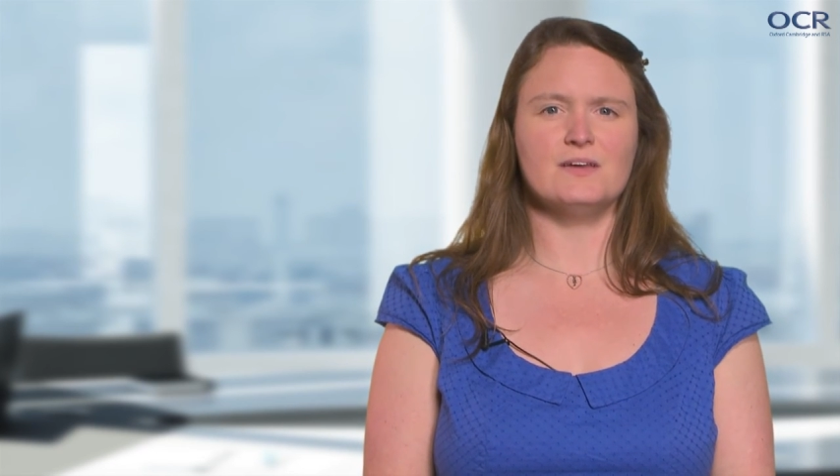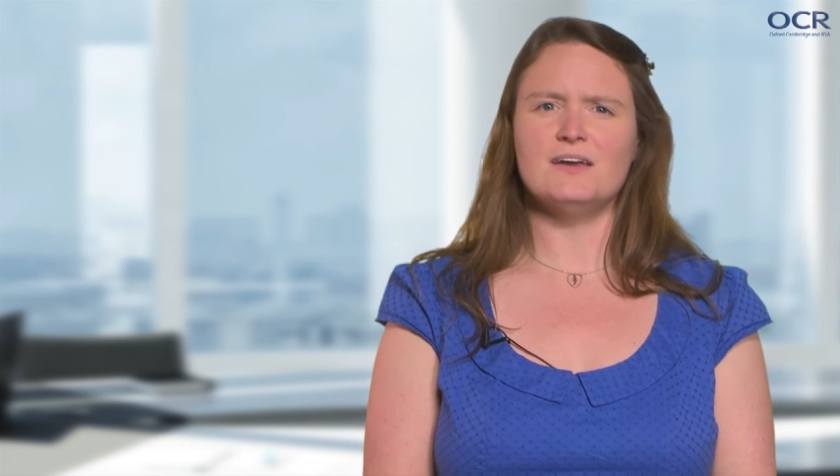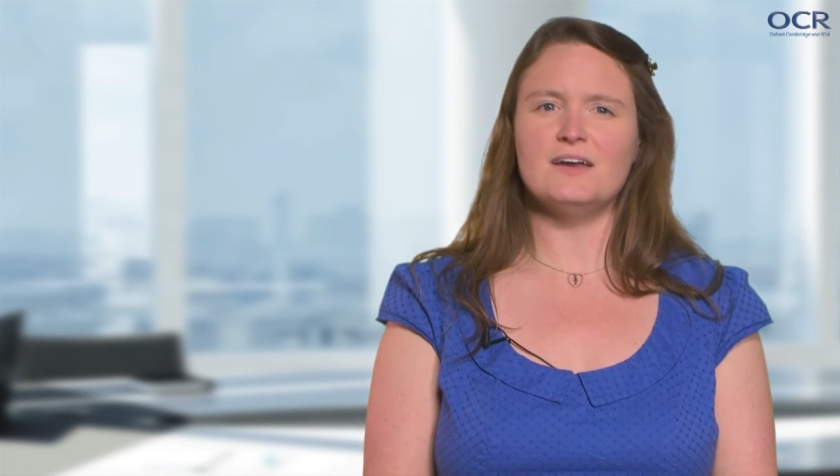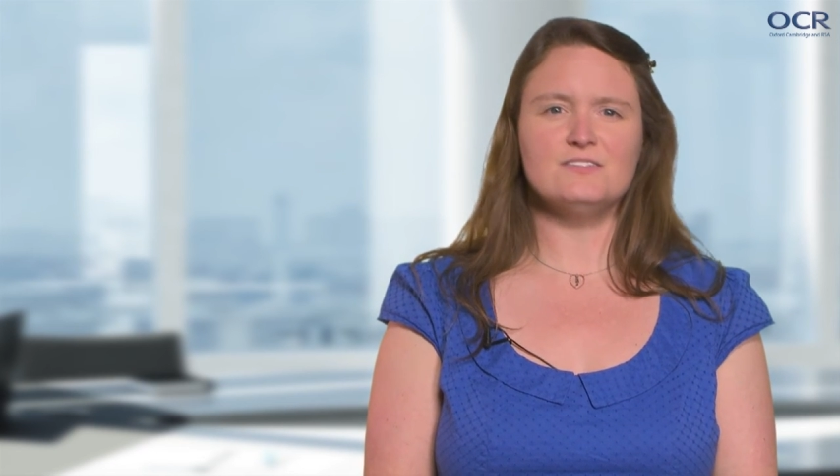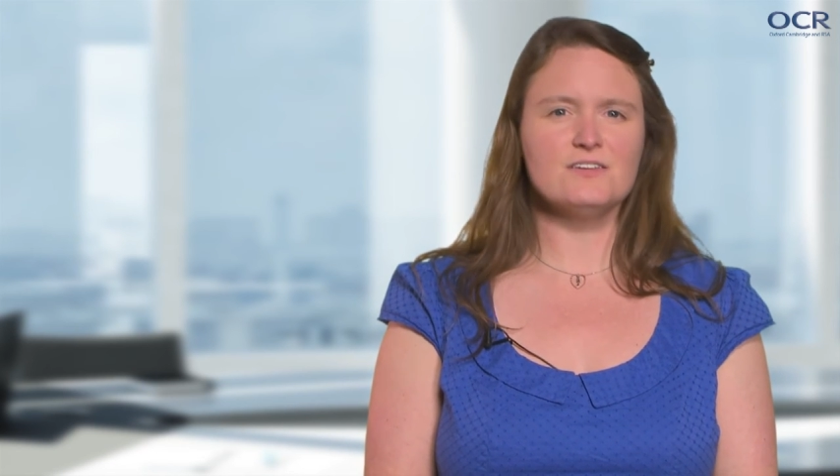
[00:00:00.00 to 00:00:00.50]

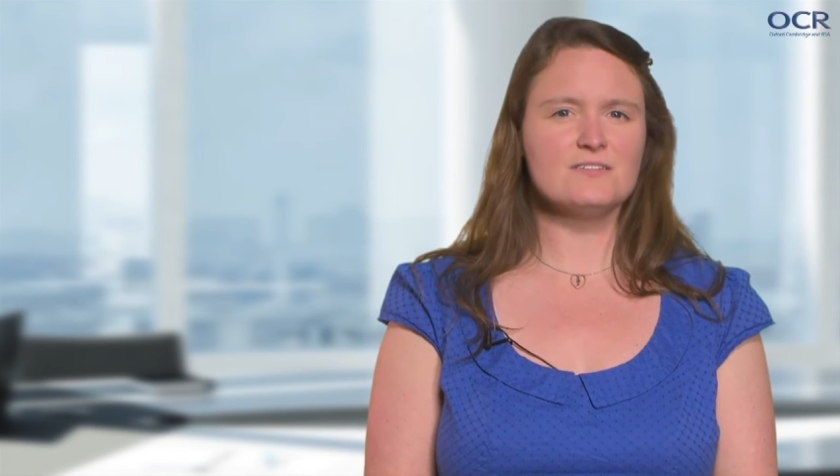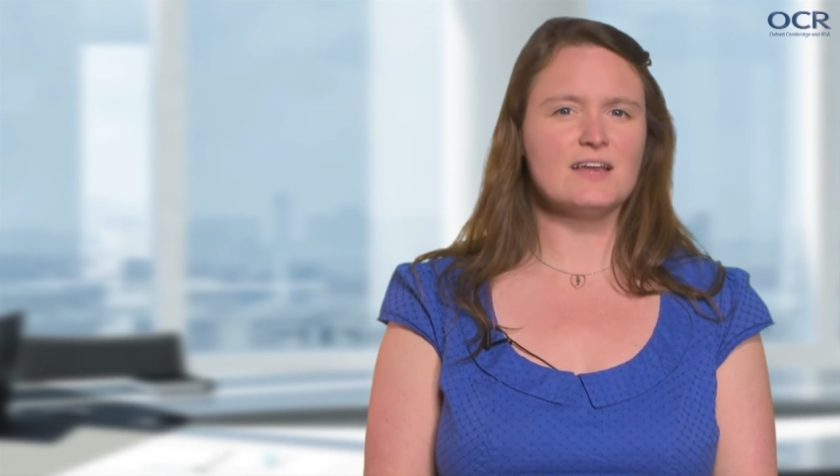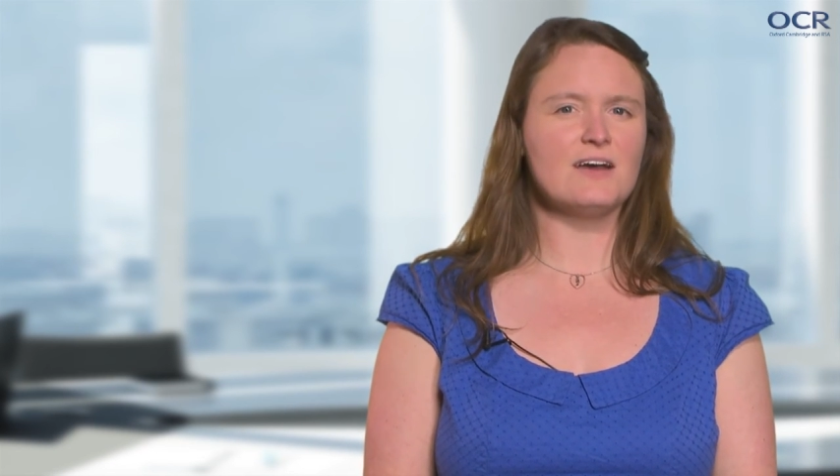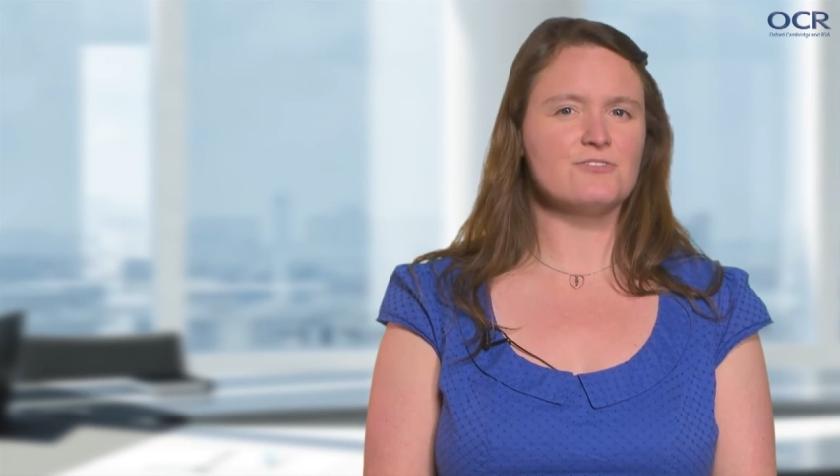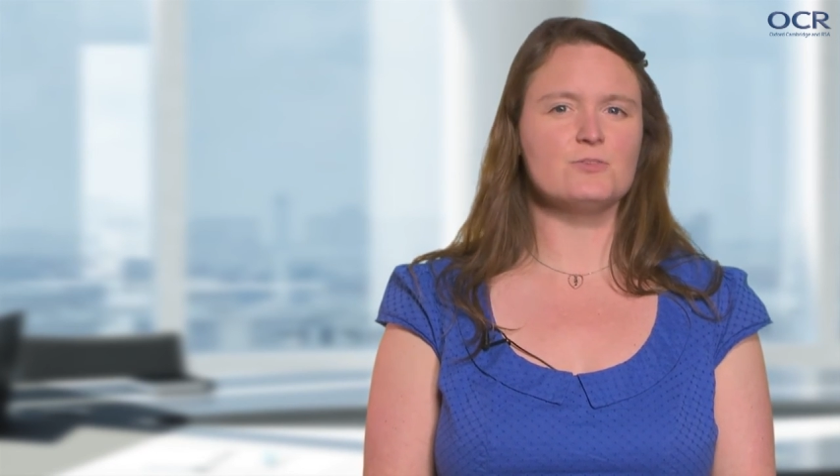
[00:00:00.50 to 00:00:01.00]
It doesn't
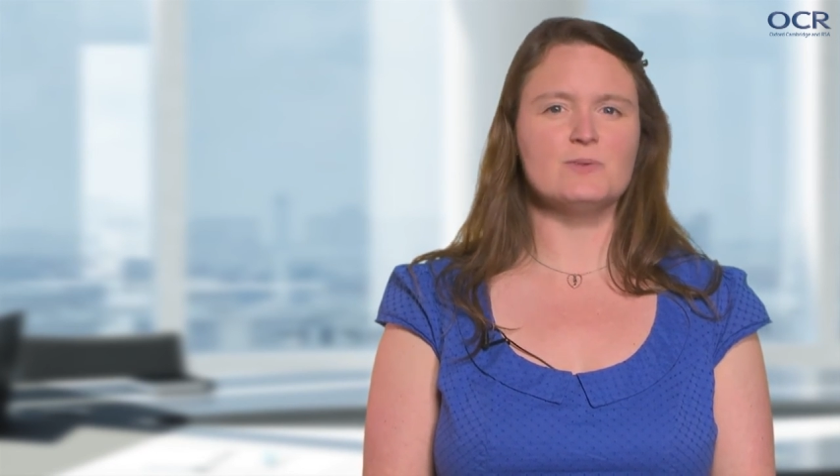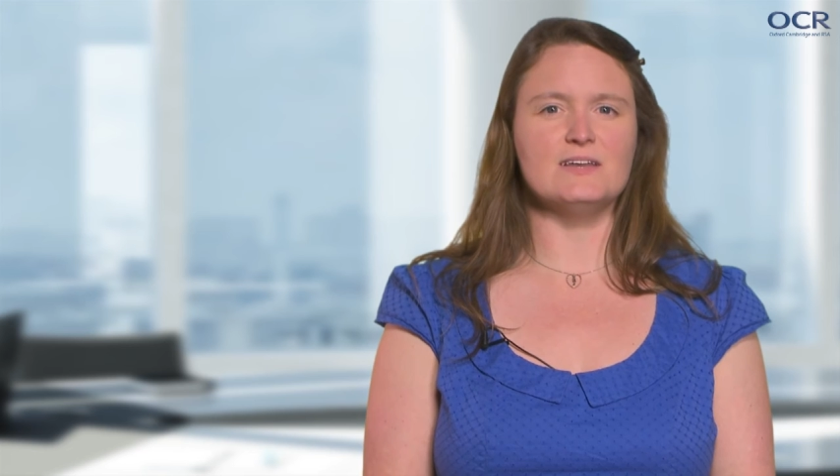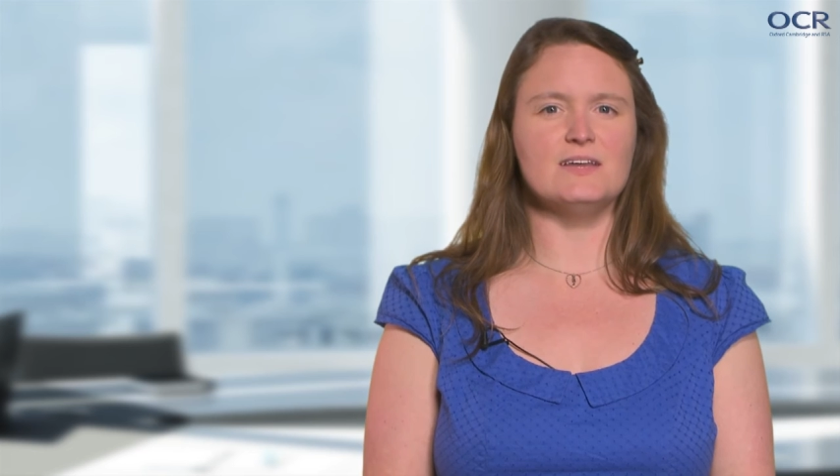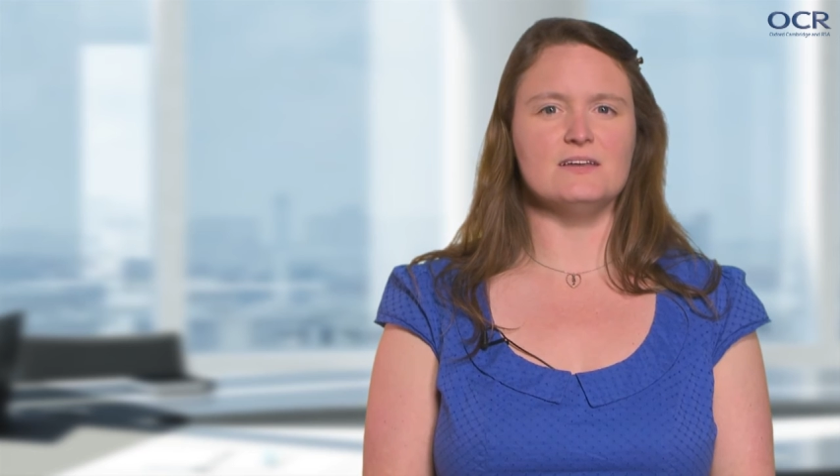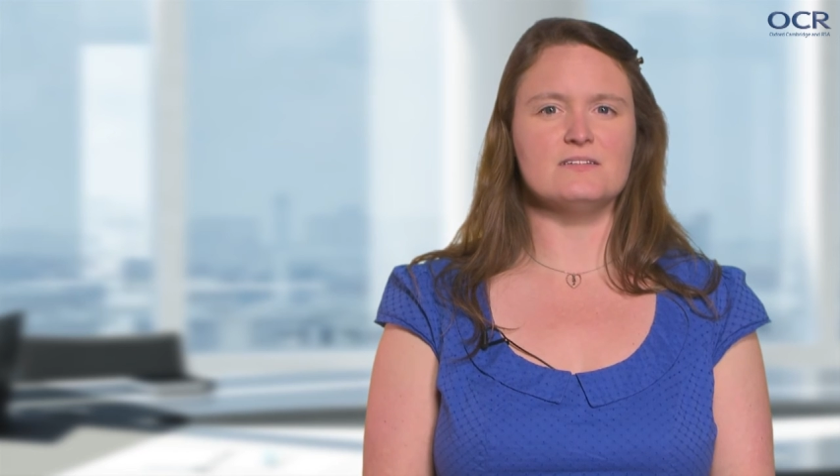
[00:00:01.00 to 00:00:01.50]
have to be
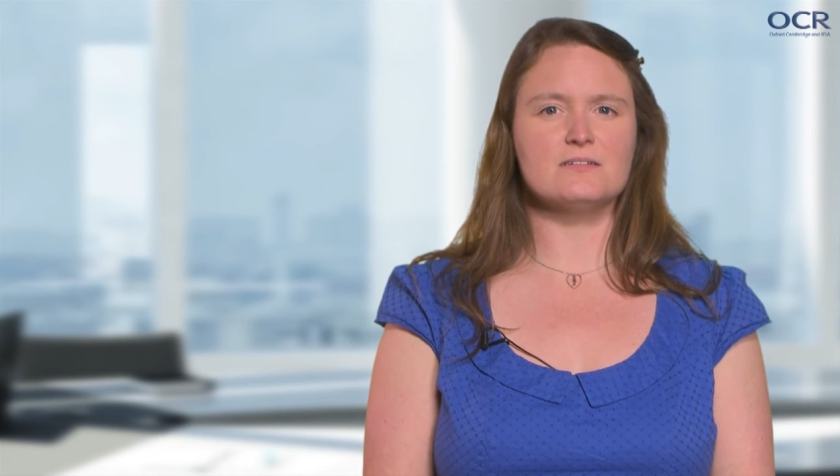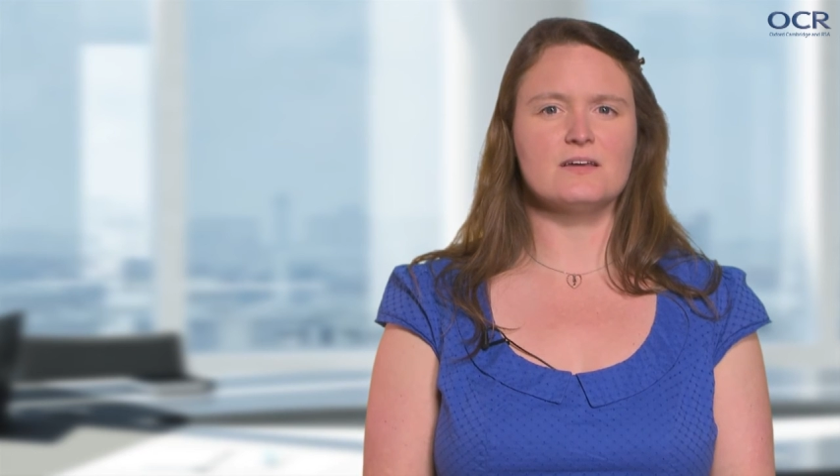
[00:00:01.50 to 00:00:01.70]
neat,